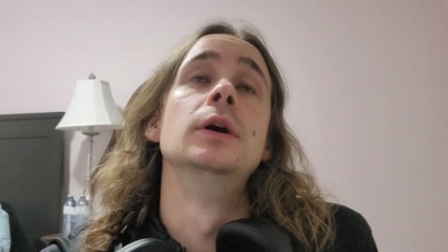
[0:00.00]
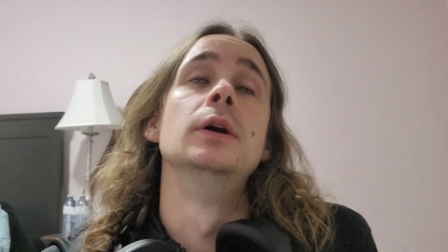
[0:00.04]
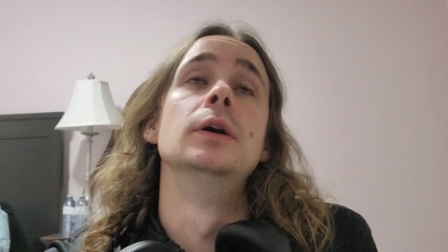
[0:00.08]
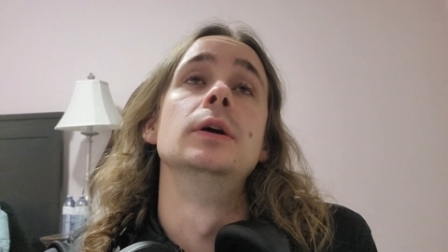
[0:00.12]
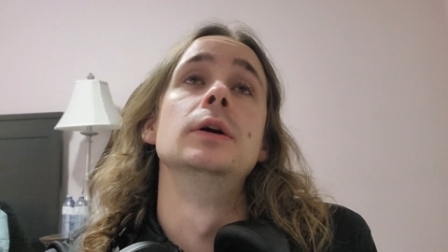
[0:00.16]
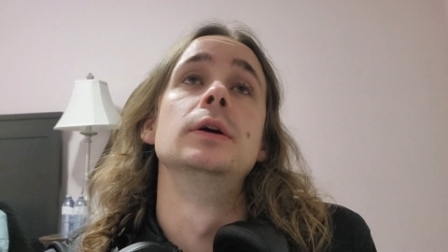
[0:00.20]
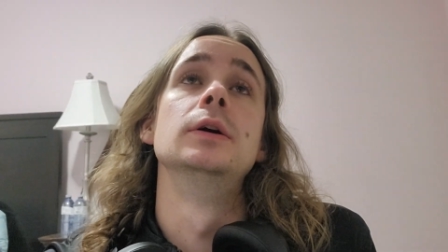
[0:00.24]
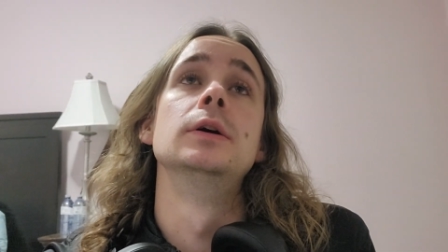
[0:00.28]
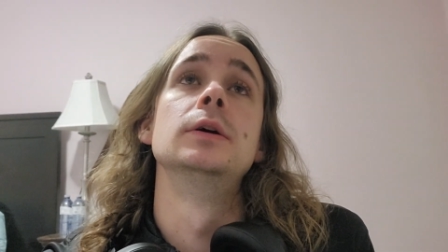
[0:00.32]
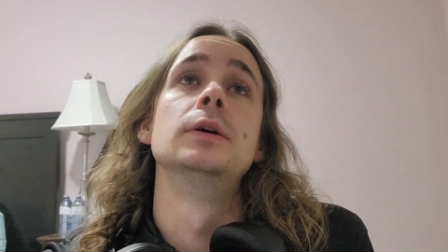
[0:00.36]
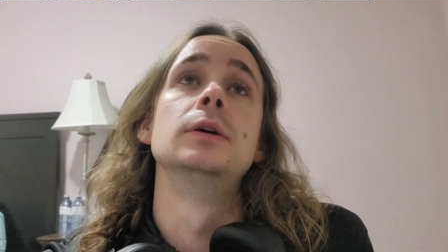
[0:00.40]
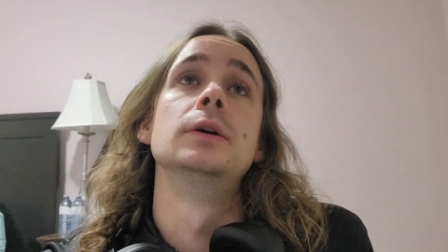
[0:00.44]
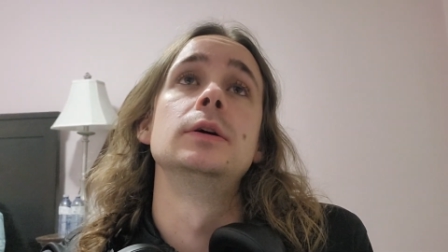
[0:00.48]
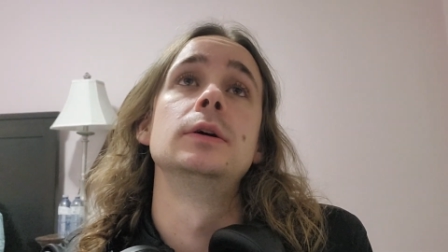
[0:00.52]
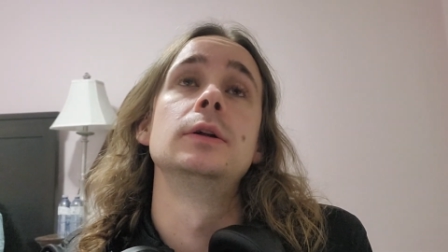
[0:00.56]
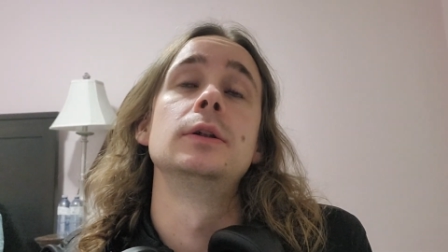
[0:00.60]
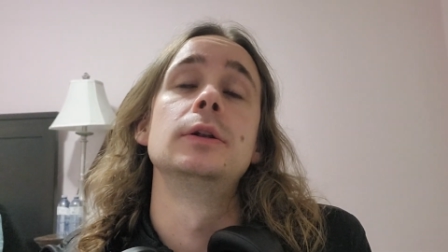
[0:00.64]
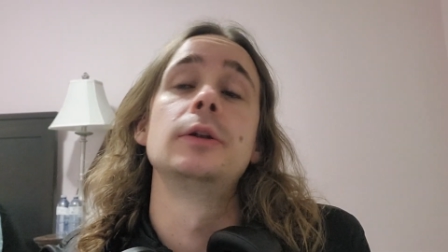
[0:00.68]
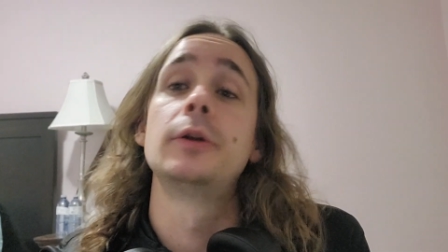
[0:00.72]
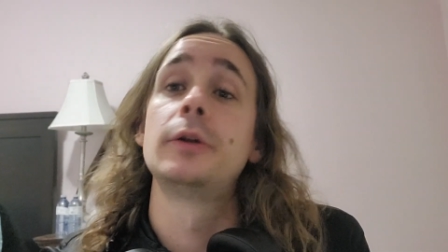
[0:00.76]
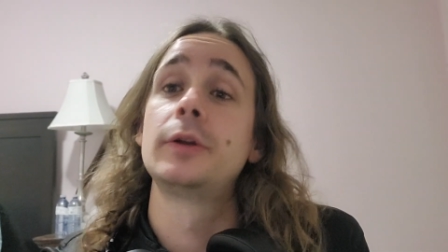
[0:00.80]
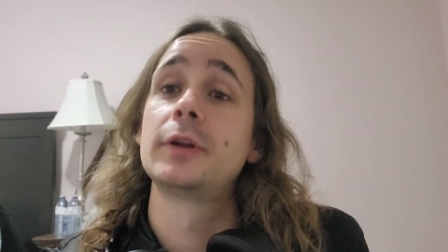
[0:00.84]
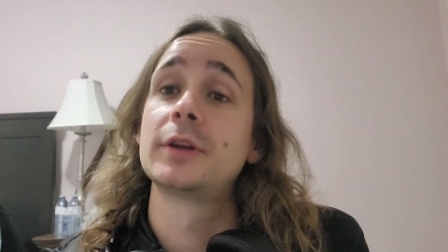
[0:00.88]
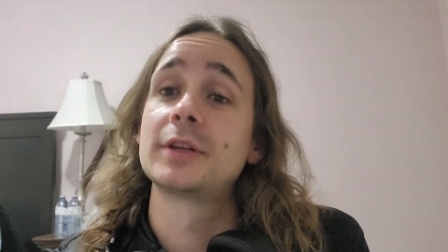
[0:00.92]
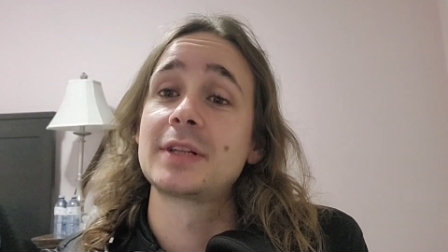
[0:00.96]
uh,
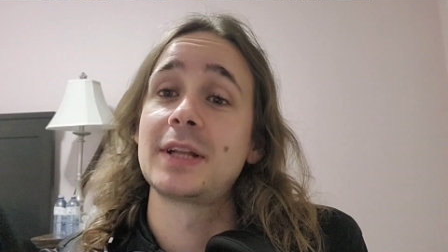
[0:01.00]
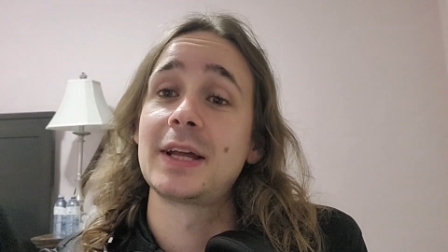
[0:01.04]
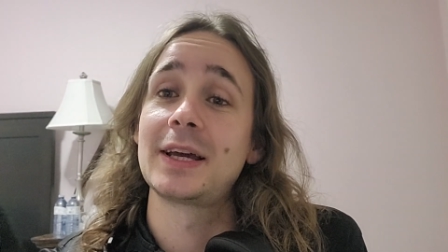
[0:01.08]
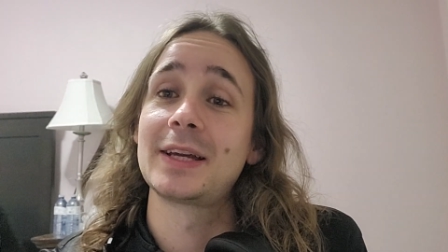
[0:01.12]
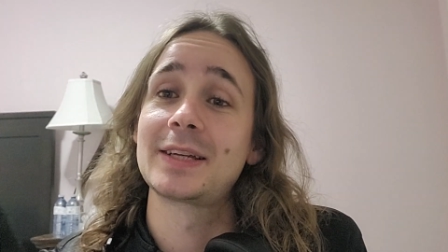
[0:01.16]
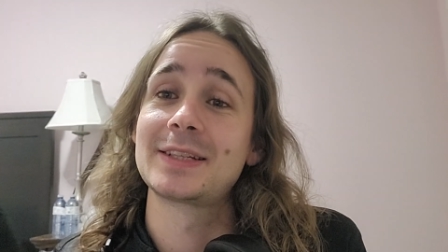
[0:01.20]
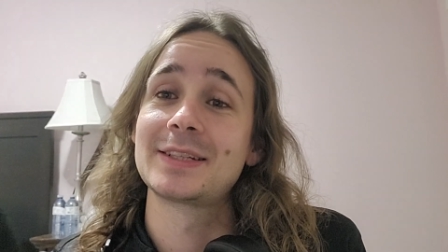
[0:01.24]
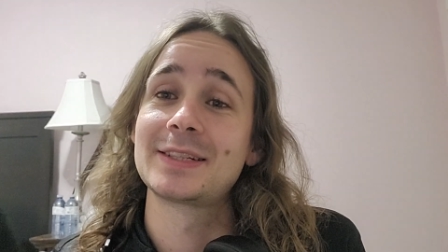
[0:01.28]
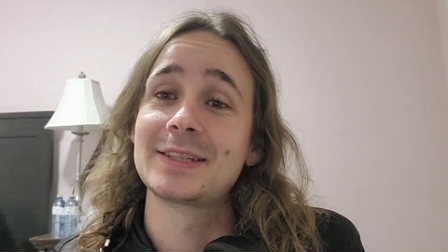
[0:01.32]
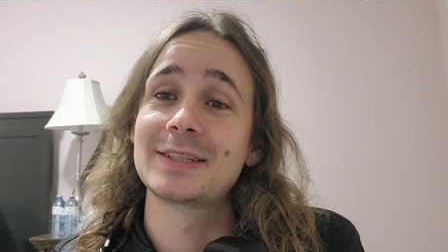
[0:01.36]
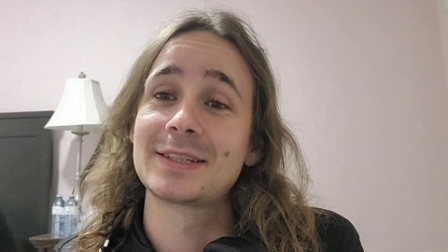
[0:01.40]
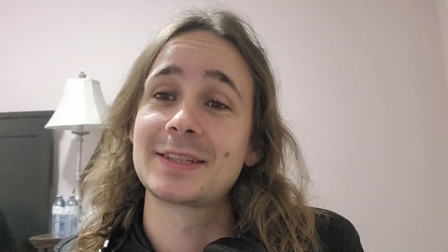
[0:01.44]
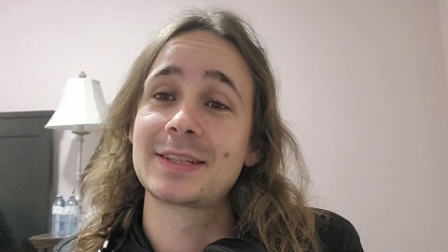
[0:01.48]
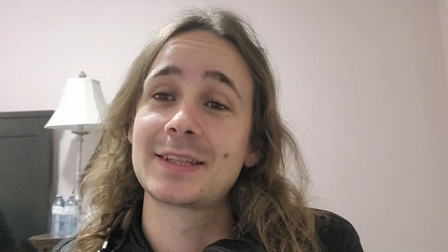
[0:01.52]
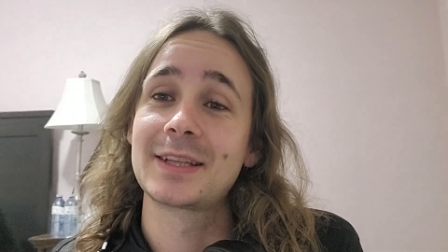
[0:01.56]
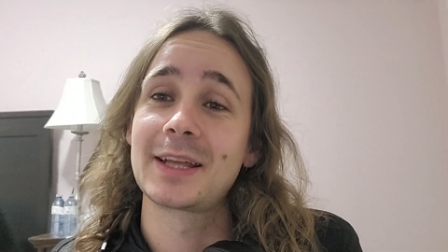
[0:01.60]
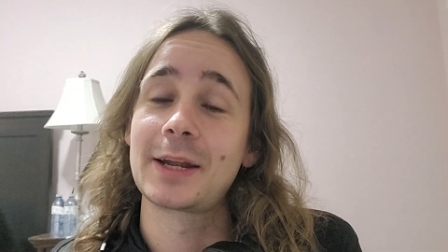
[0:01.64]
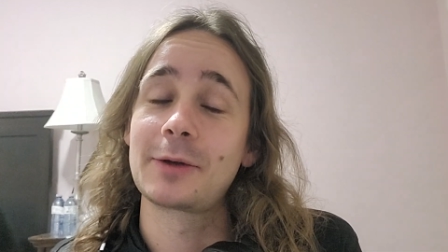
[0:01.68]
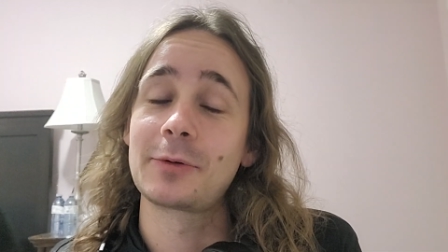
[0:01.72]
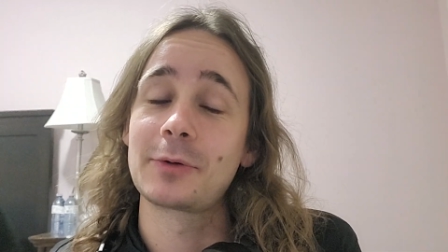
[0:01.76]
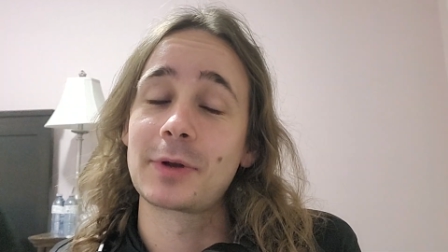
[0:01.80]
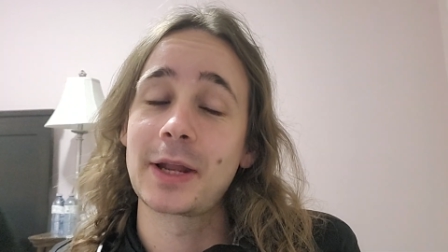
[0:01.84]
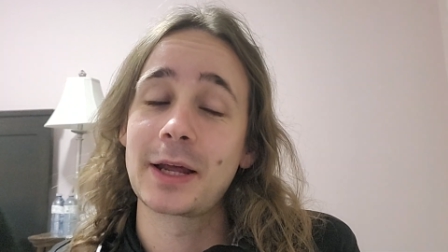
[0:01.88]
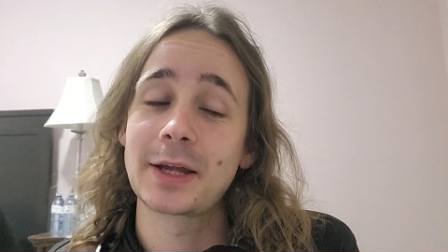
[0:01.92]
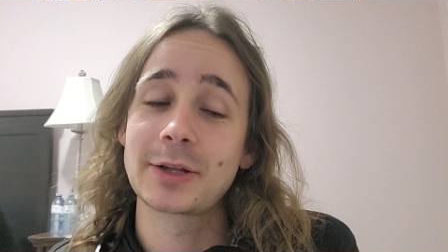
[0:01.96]
learner's license that
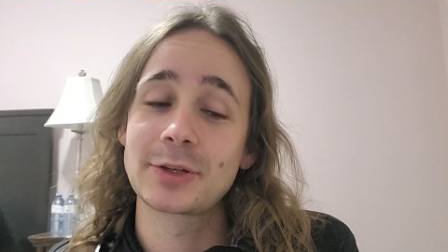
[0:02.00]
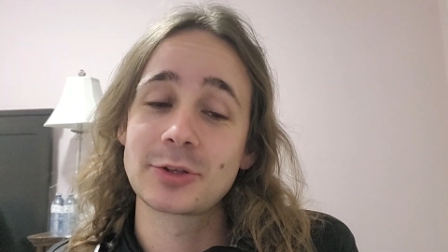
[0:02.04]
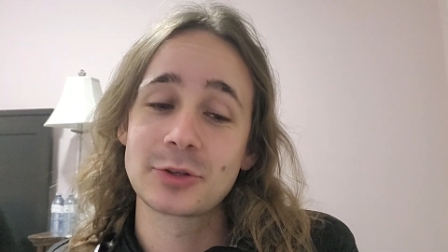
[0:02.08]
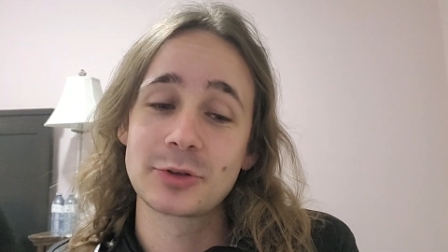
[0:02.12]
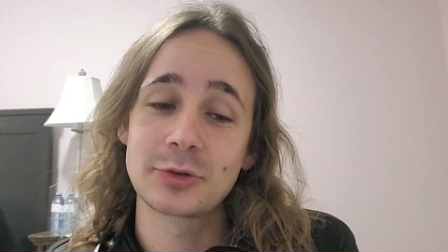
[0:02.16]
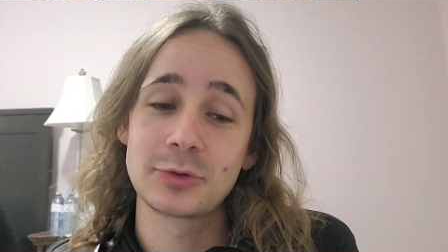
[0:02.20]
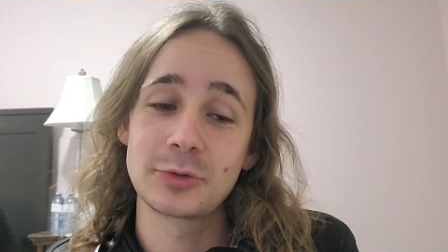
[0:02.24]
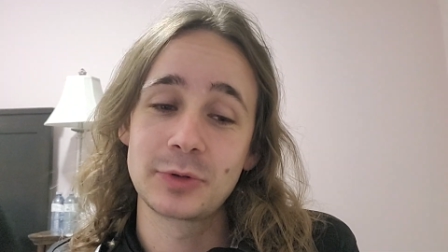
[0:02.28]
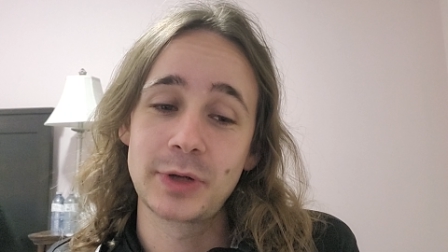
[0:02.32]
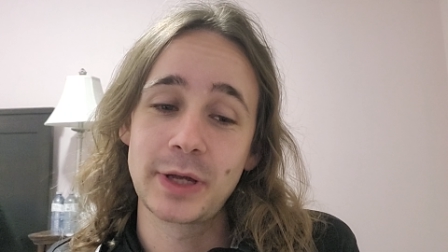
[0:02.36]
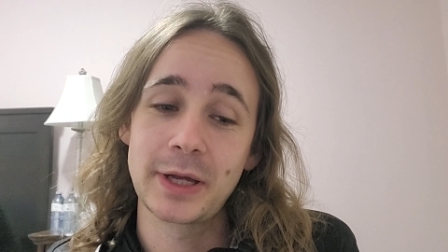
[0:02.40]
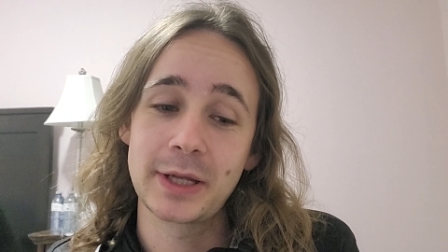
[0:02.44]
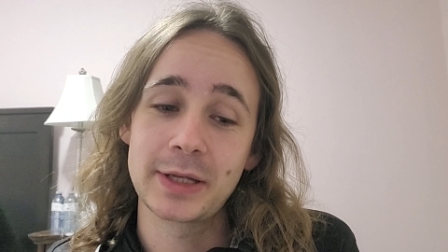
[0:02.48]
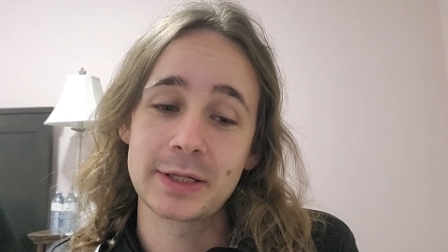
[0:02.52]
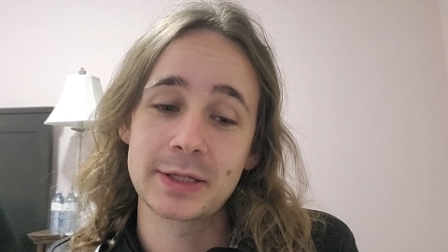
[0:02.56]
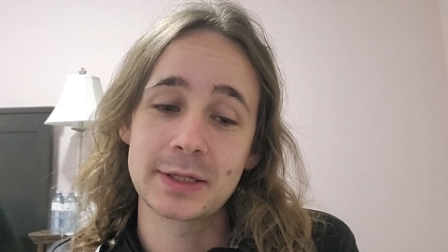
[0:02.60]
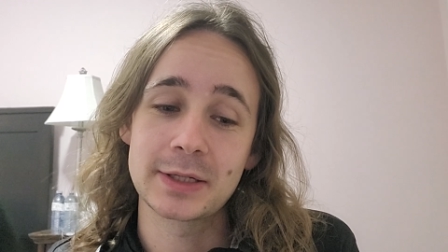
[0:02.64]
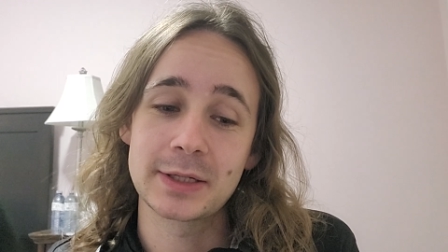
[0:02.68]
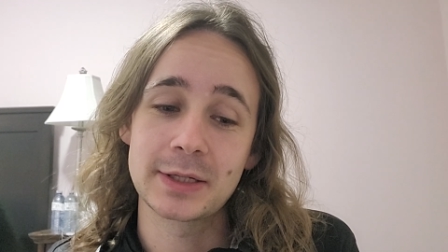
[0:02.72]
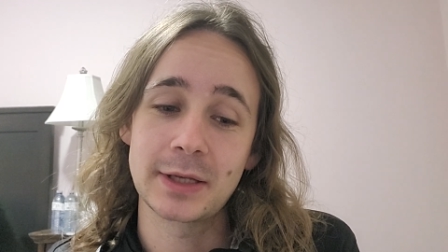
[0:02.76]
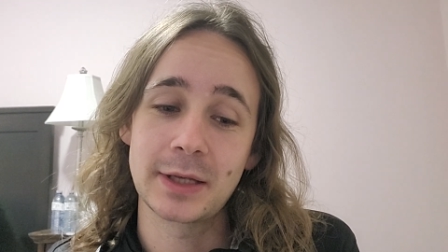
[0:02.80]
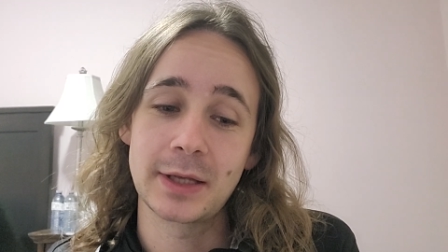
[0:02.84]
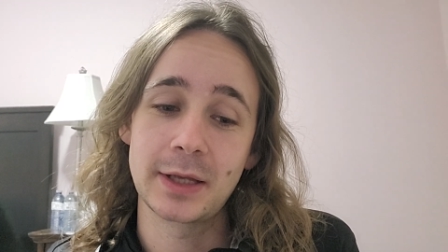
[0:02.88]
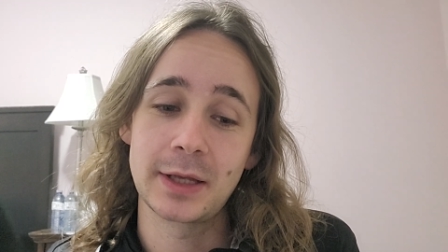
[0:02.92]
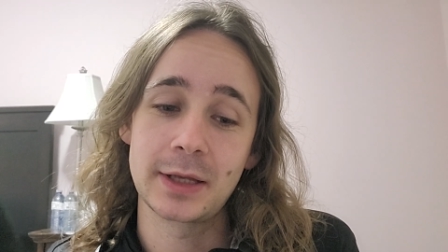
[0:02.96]
I would like to
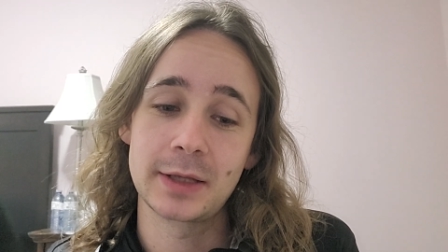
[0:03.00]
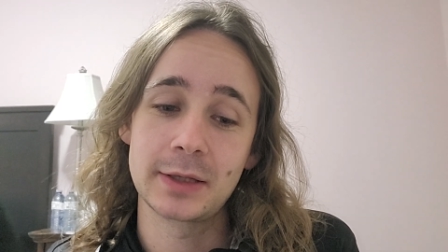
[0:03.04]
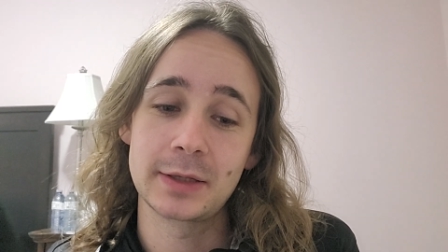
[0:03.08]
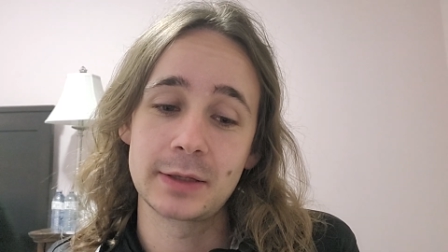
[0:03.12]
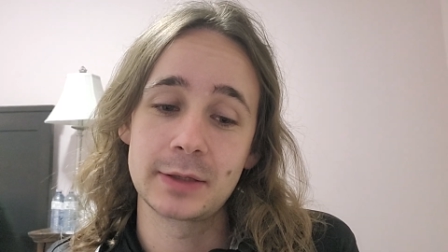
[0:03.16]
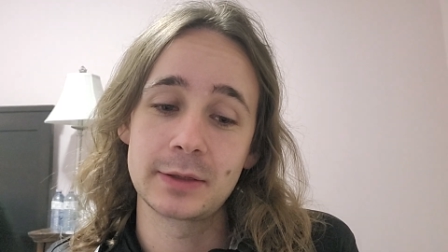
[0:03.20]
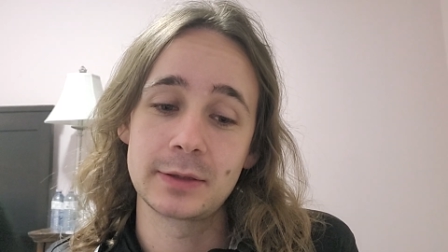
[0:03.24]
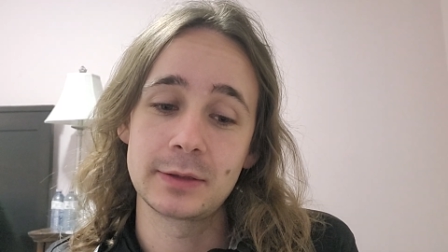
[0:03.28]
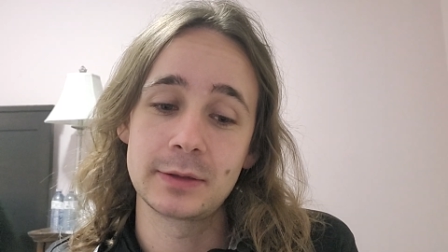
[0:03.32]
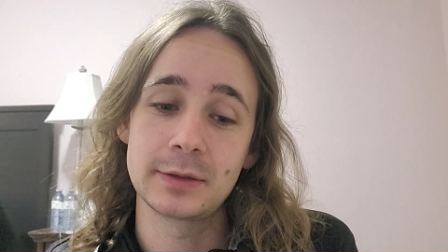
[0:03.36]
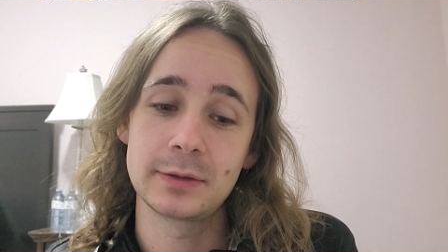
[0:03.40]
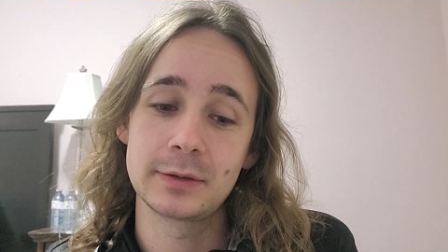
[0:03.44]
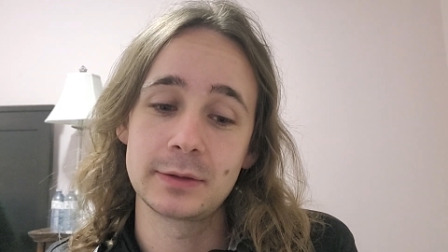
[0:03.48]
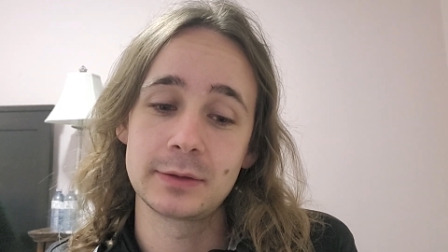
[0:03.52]
get, and